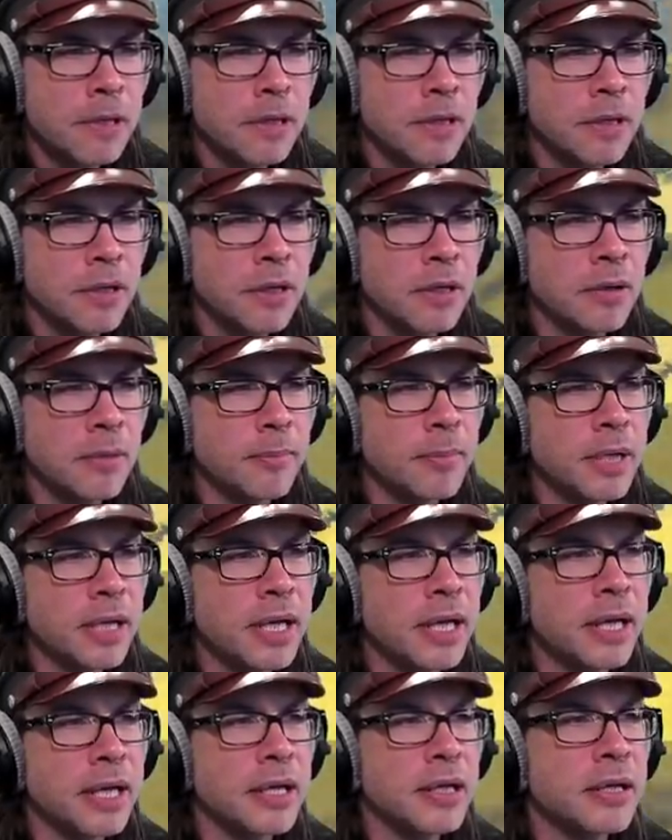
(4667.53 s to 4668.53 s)
Oh,
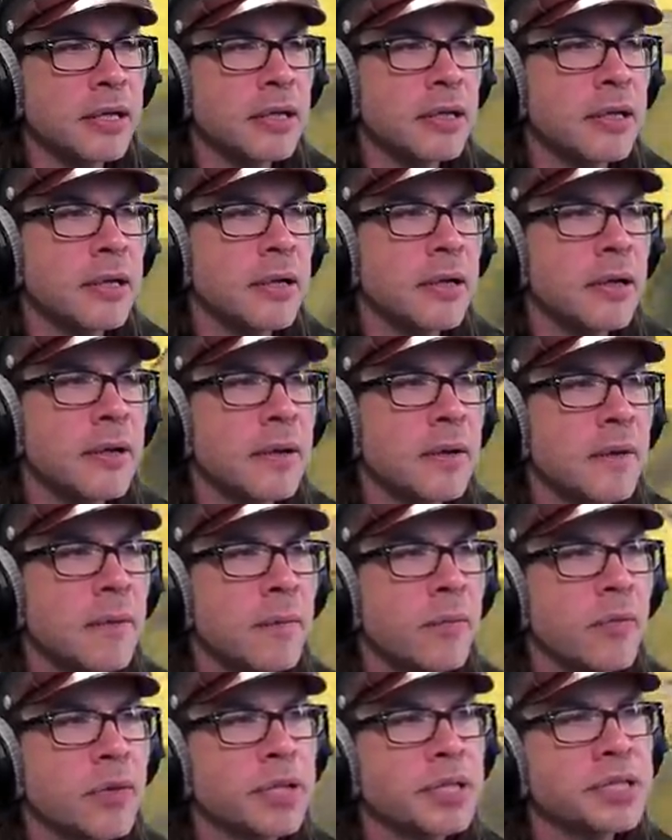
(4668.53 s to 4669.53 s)
man.
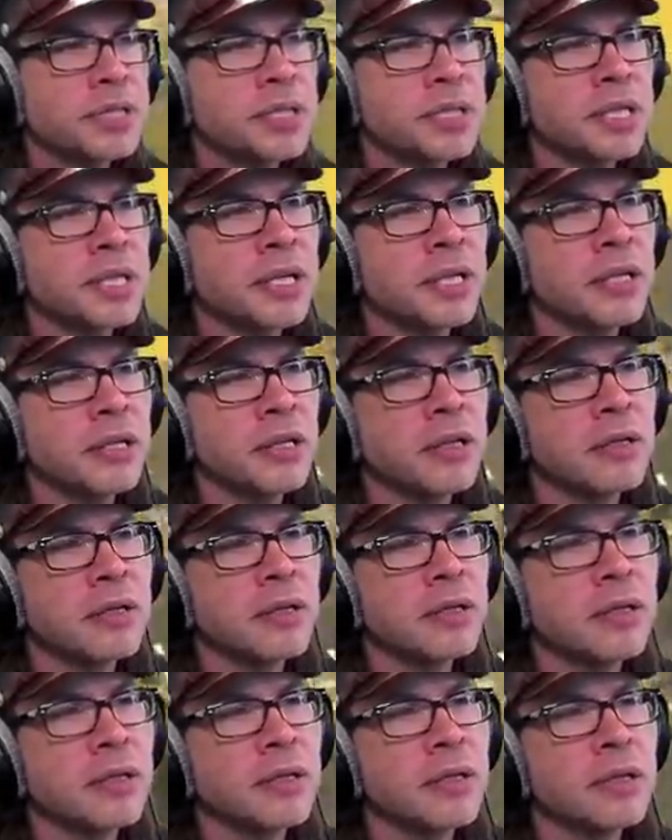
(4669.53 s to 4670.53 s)
Let's see.
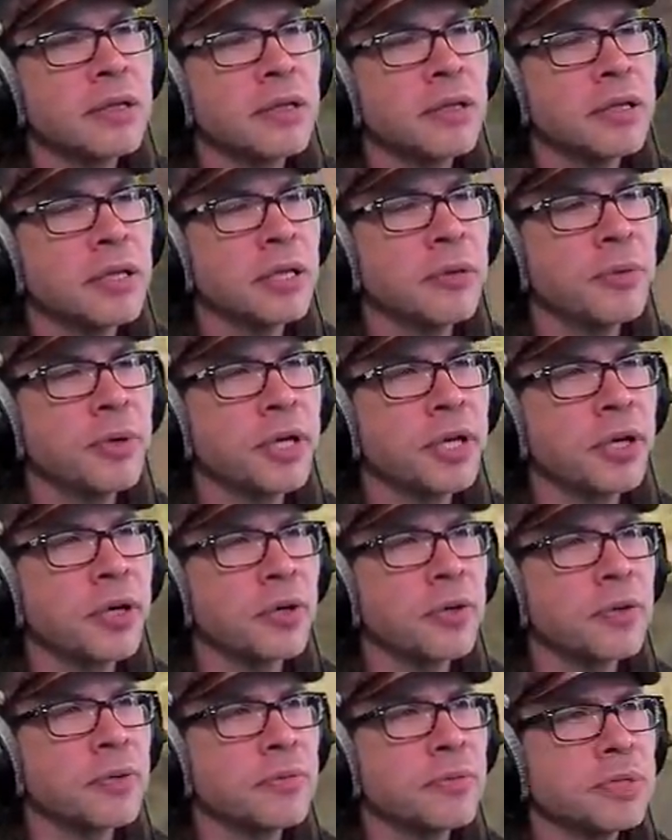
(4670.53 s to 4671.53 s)
Here we
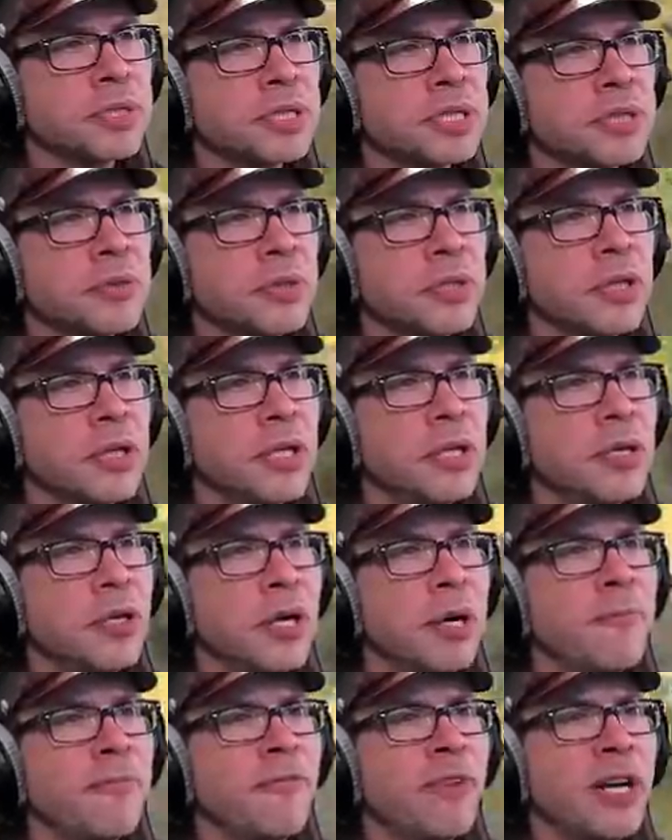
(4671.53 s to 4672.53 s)
go. We'll see what... Uh oh
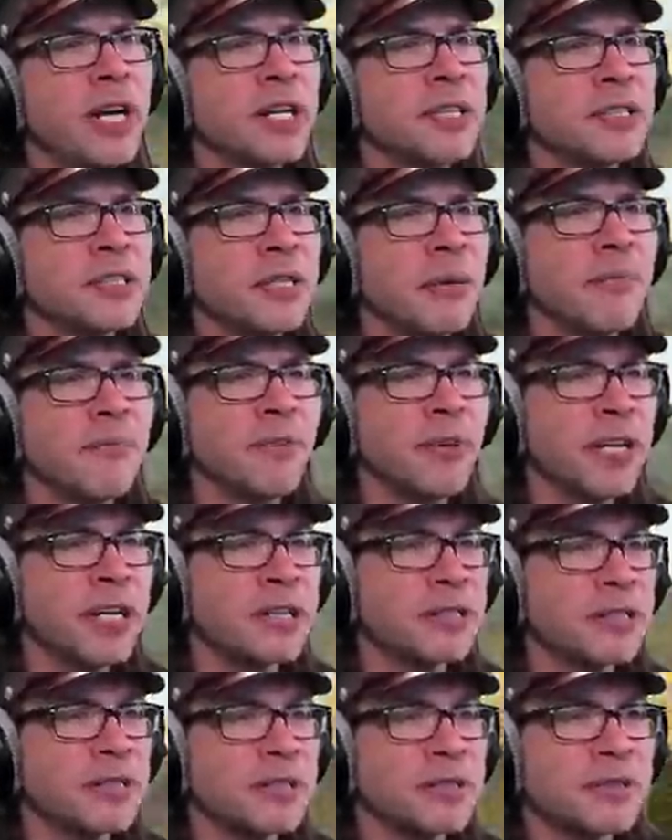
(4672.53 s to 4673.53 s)
I'm fucked. I'm
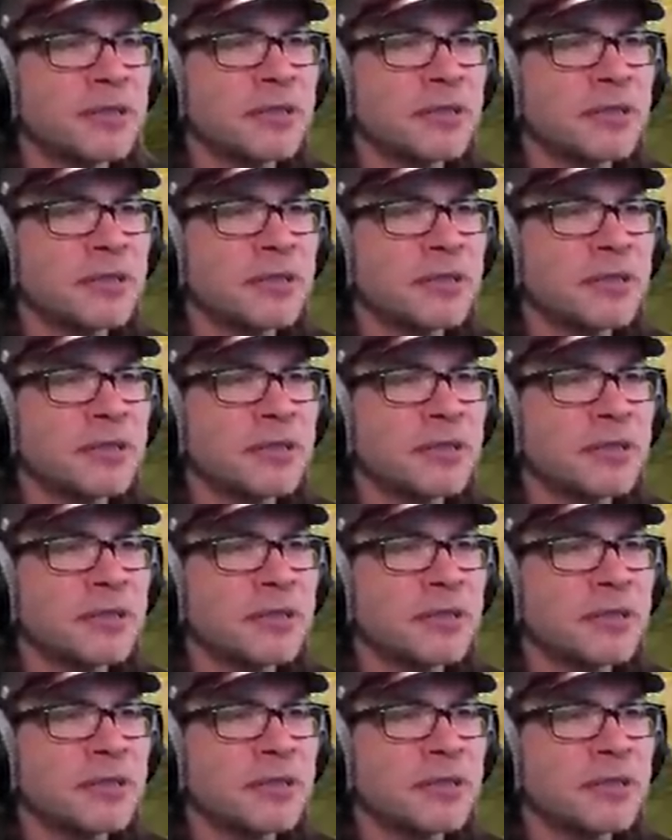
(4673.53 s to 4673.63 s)
fucked.